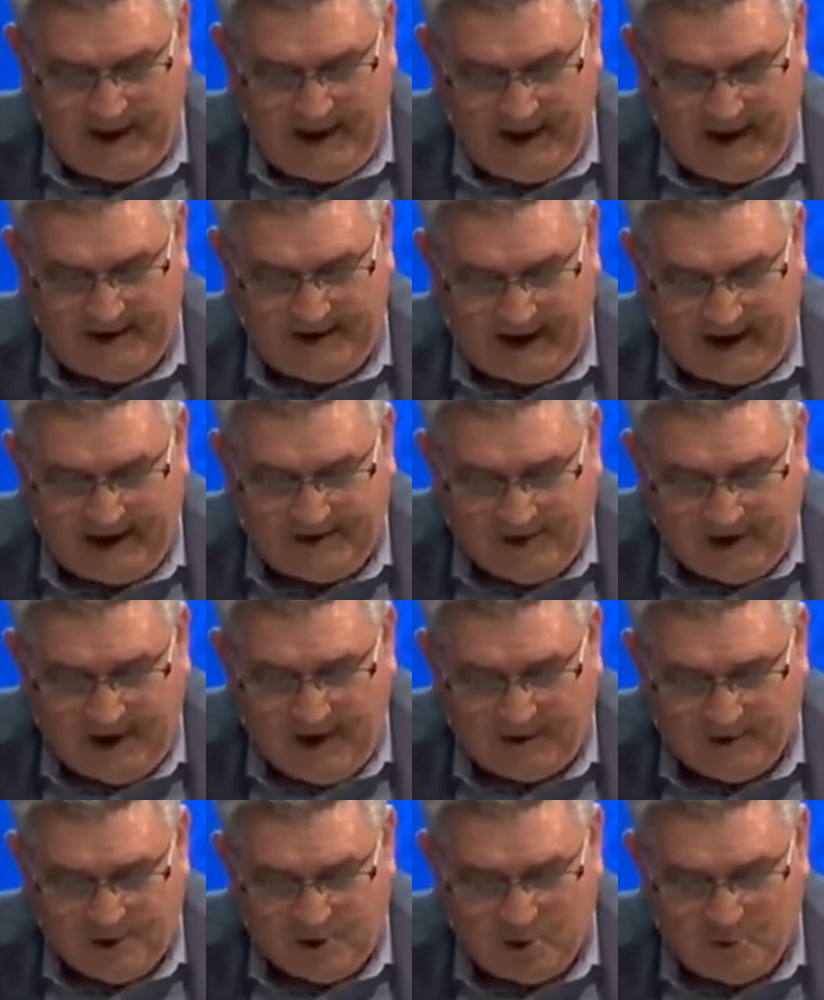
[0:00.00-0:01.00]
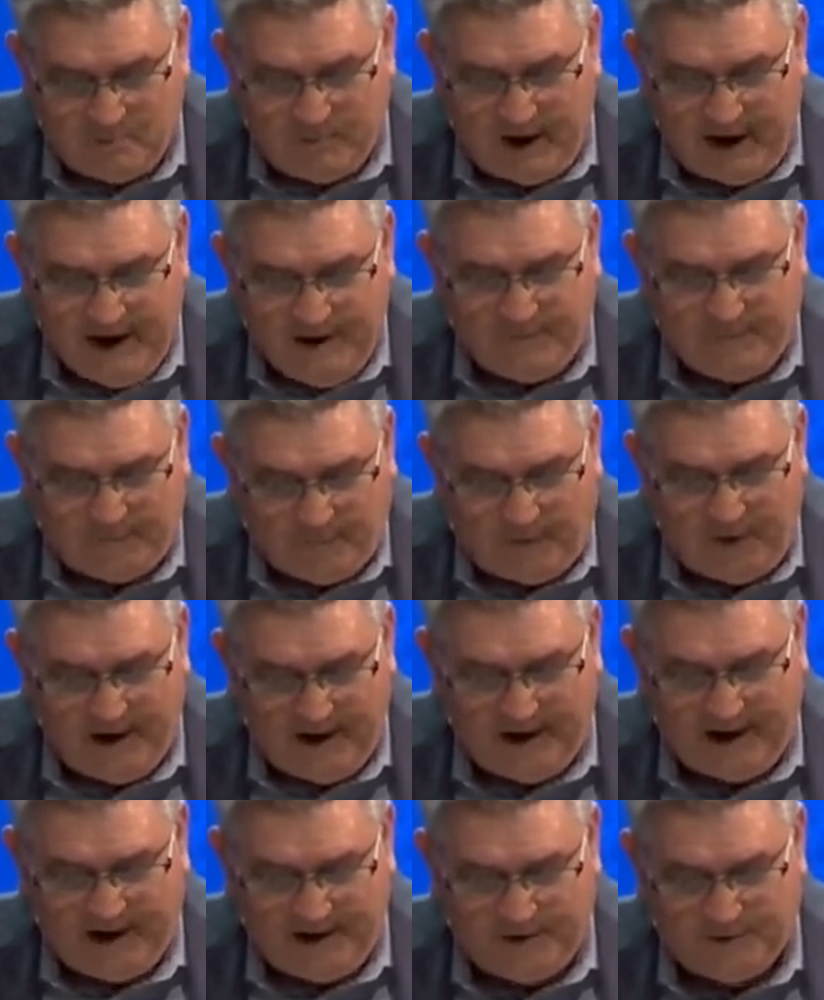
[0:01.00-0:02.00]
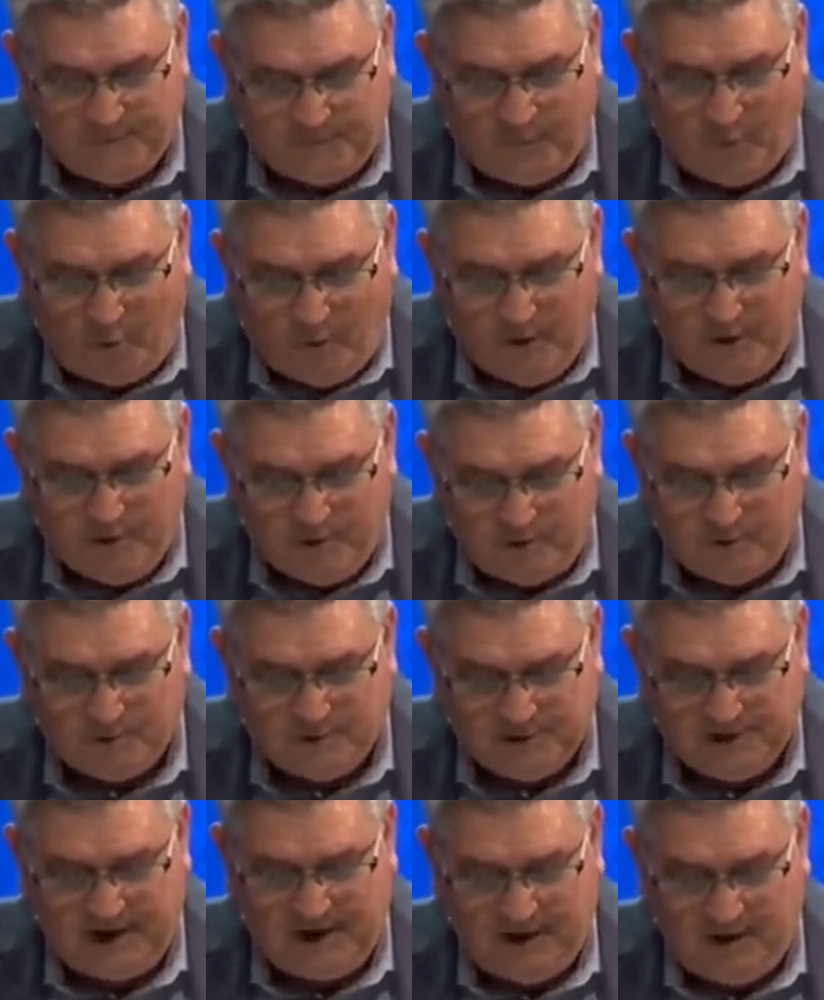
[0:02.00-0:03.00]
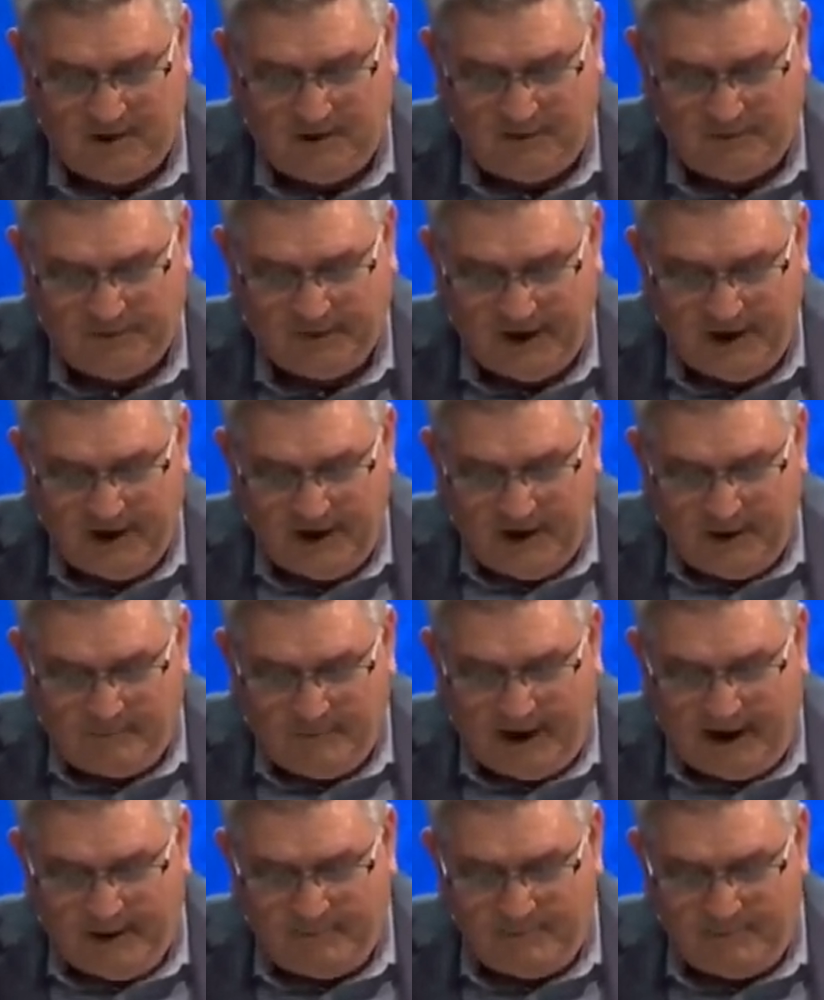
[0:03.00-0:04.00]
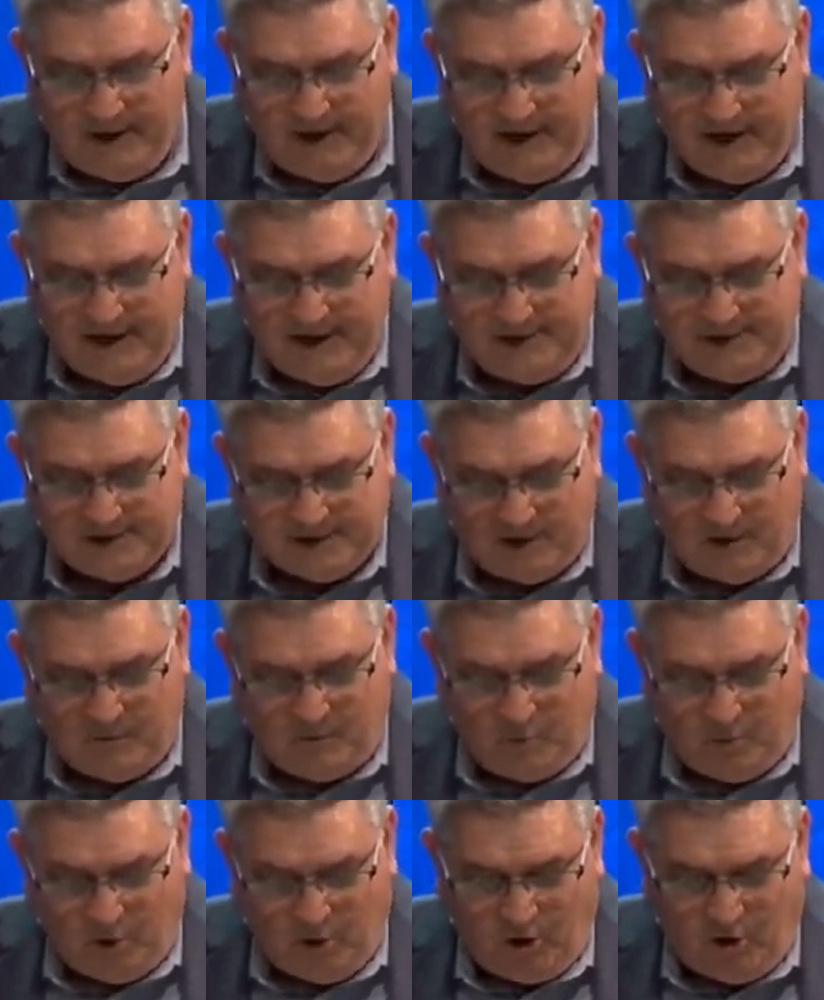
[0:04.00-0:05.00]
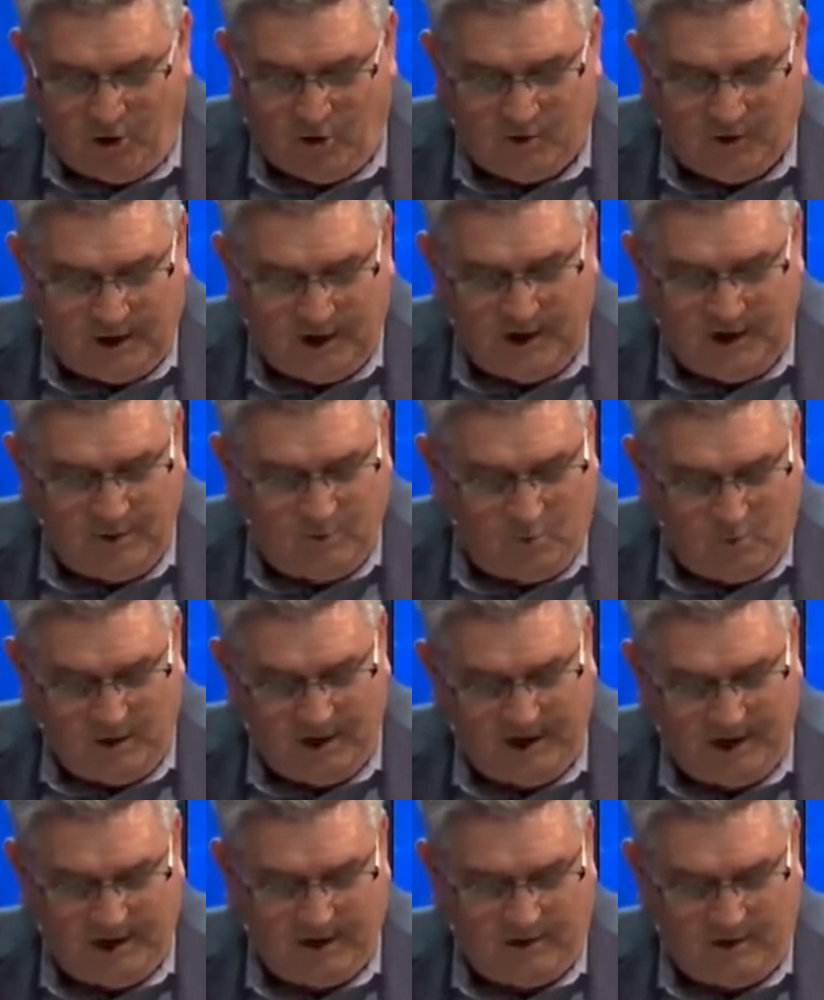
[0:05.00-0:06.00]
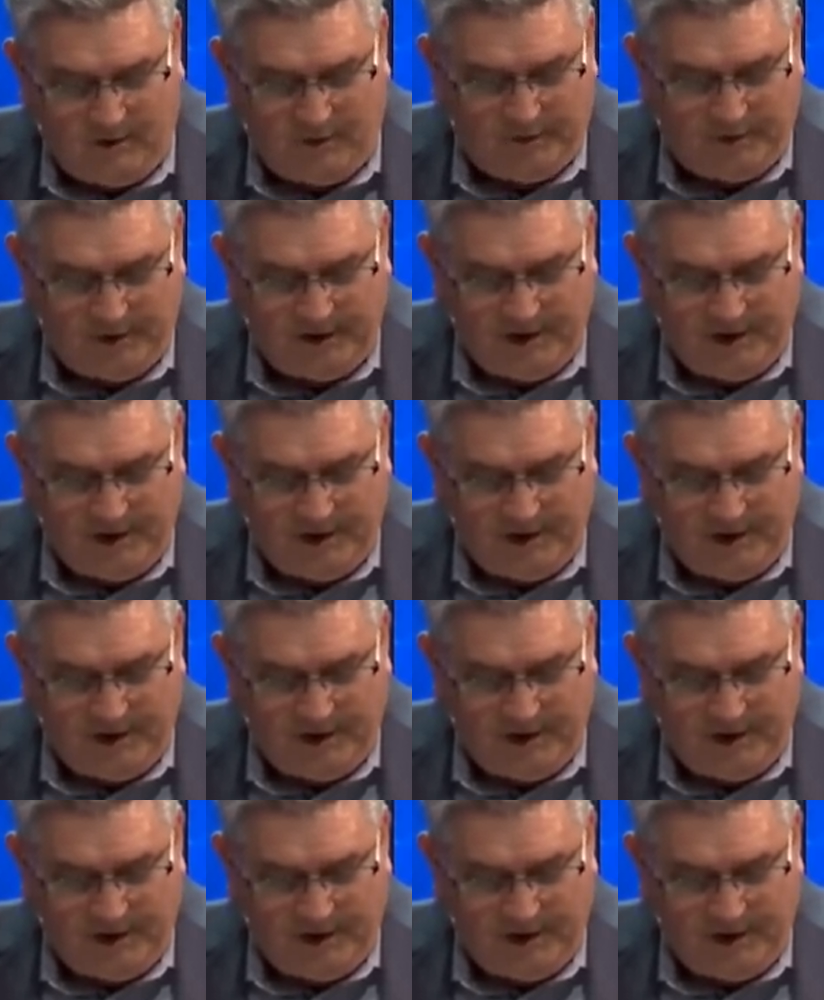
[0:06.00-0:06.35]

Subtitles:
And I tell you, make friends for yourselves by means of worldly wealth,